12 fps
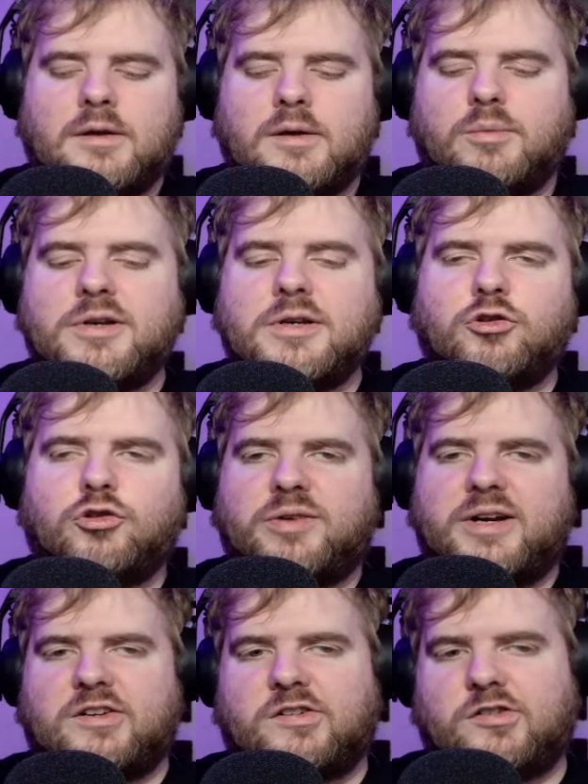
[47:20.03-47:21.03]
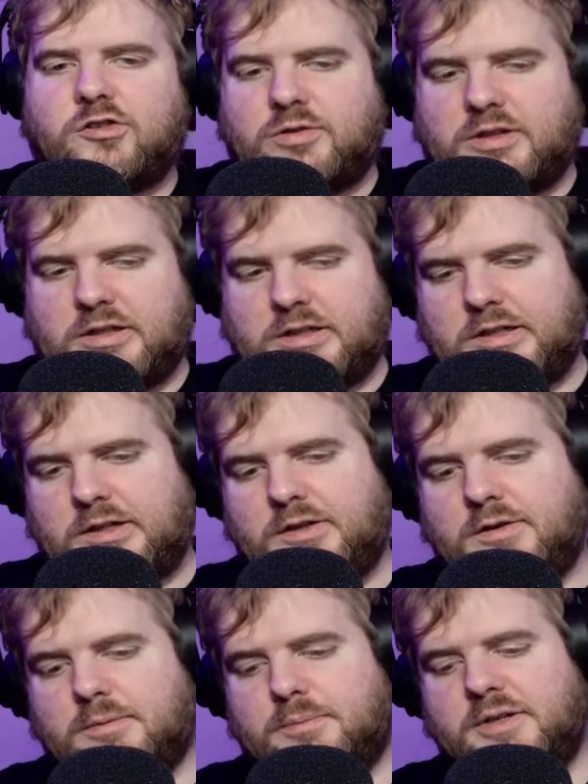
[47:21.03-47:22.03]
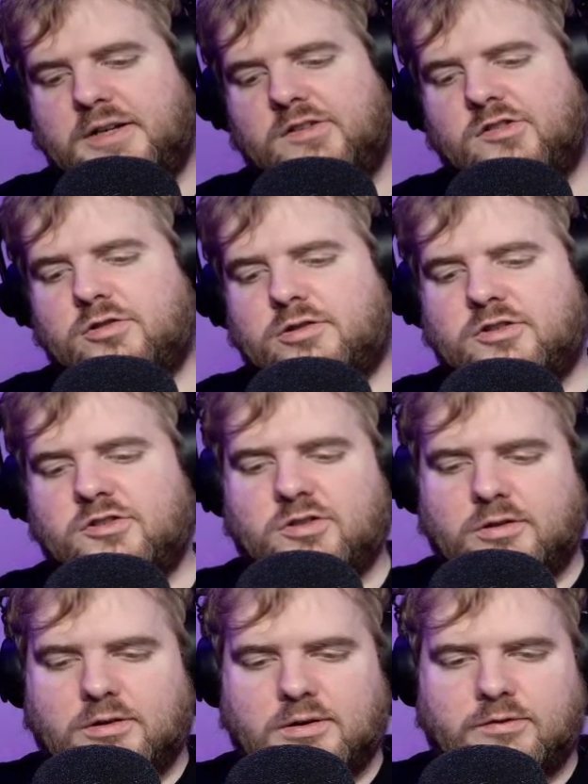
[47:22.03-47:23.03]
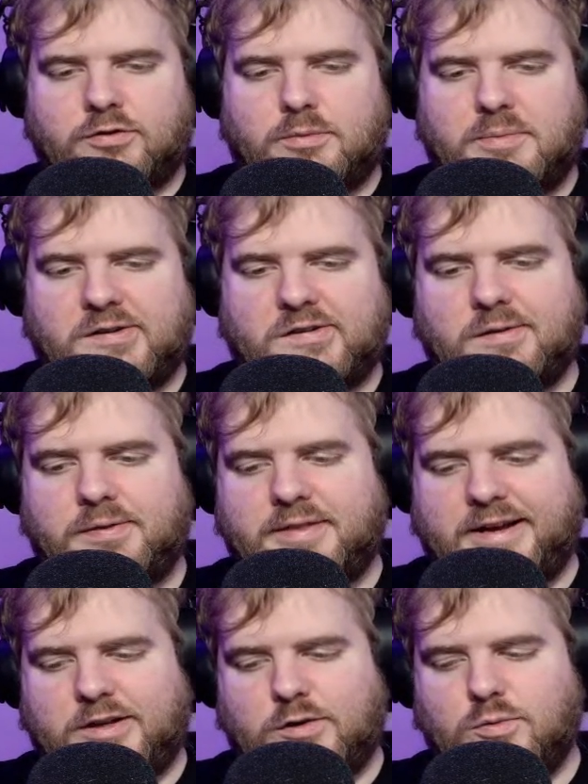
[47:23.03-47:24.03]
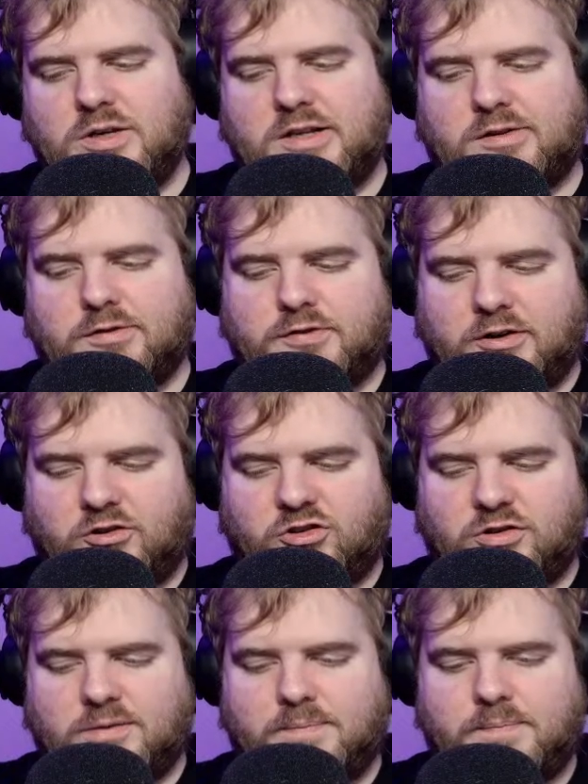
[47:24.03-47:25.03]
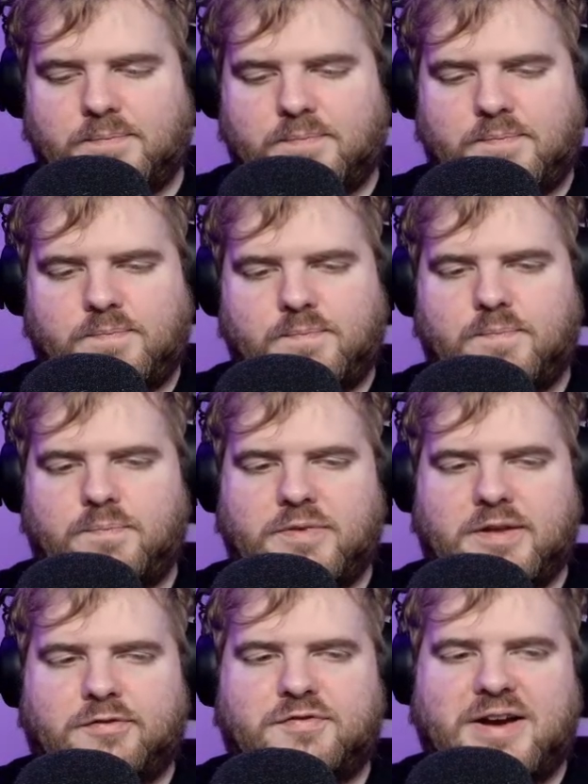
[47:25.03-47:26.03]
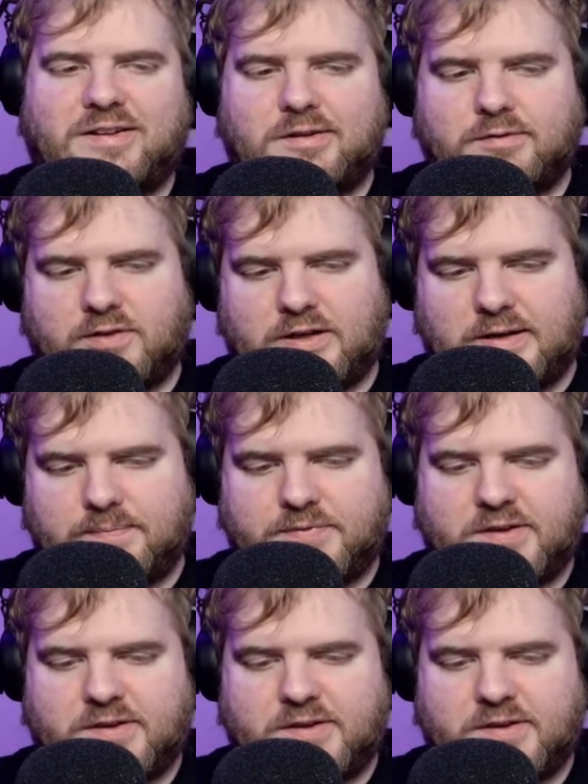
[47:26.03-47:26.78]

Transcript: Windows registry. Your brain stores all information that you need to function effectively.